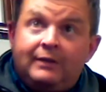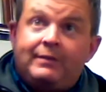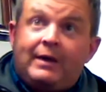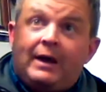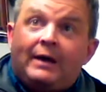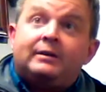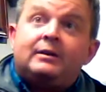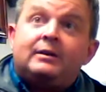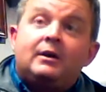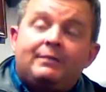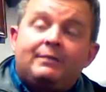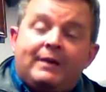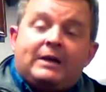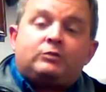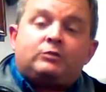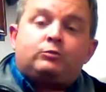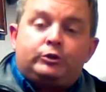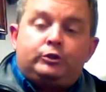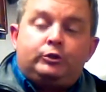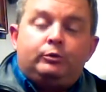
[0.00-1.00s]
and
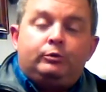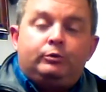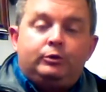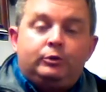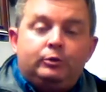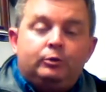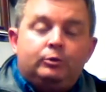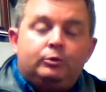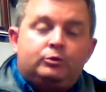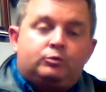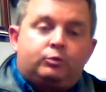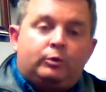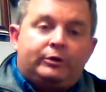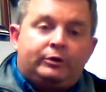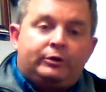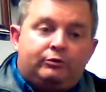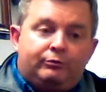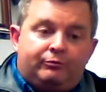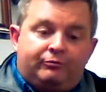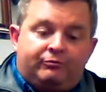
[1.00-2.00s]
that's what you use
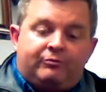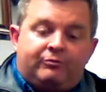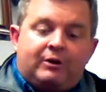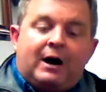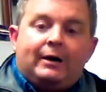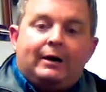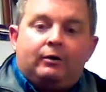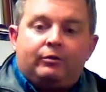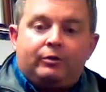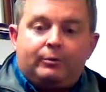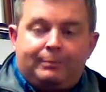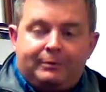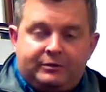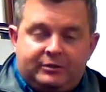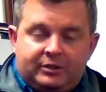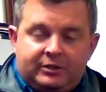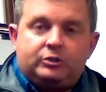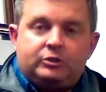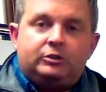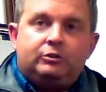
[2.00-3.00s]
when you file the
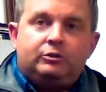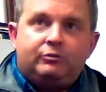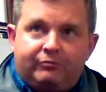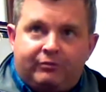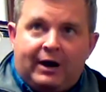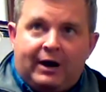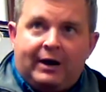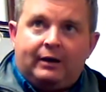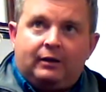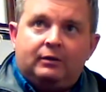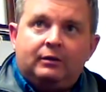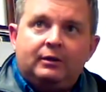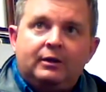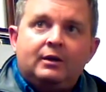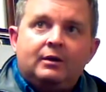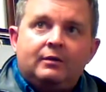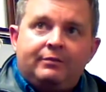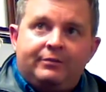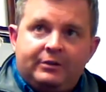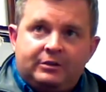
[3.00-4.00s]
petition. You
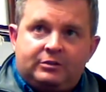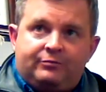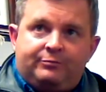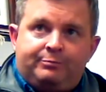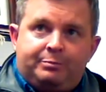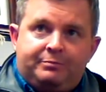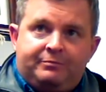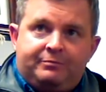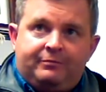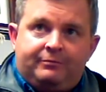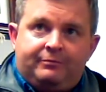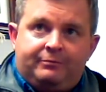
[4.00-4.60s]
file this